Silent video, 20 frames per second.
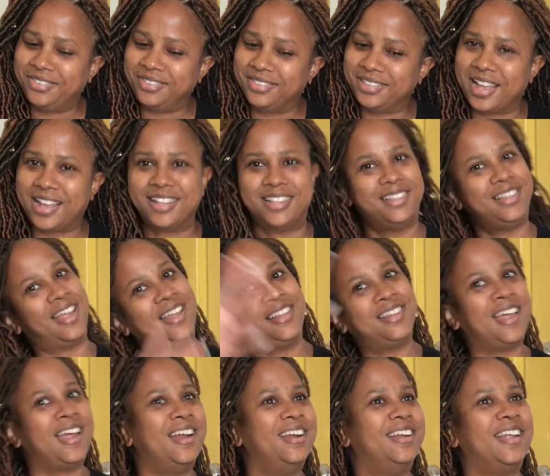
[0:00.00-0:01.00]

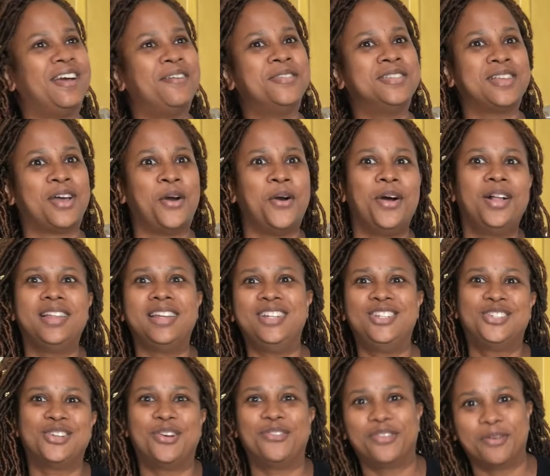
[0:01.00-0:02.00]
that was a whole
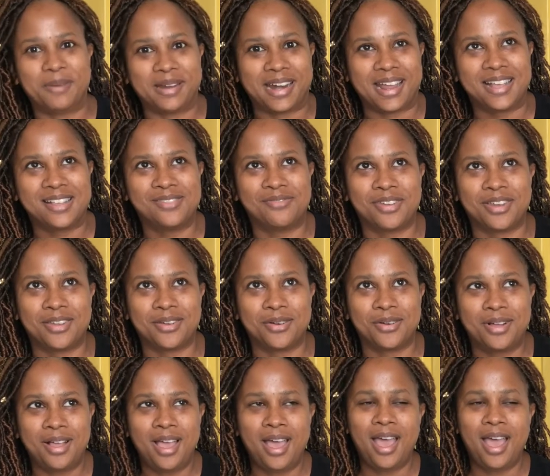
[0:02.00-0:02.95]
intro for my next video.